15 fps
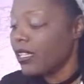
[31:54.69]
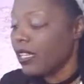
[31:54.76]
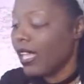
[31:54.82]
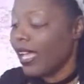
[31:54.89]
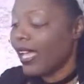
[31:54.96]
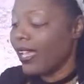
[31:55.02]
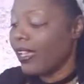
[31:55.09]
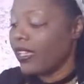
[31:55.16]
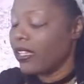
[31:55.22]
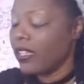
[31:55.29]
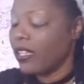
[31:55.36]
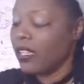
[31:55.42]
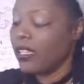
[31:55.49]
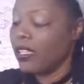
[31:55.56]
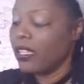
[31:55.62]
like,
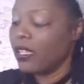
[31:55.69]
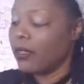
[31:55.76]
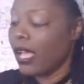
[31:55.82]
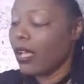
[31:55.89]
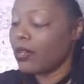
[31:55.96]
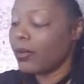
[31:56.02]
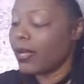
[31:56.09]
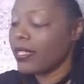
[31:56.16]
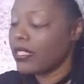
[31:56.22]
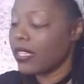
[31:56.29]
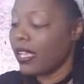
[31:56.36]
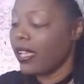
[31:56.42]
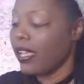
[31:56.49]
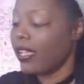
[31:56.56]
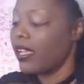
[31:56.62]
how do I
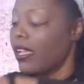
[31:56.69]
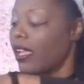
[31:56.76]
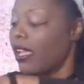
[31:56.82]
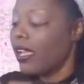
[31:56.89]
say?